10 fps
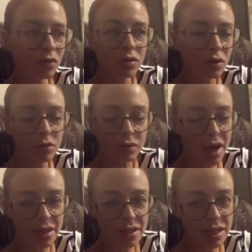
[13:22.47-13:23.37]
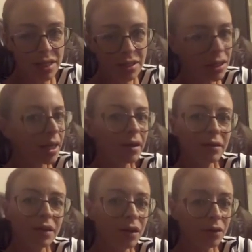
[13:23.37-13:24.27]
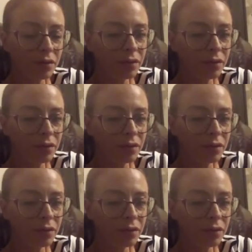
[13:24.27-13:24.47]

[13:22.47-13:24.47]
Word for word: don't hesitate to like, you know,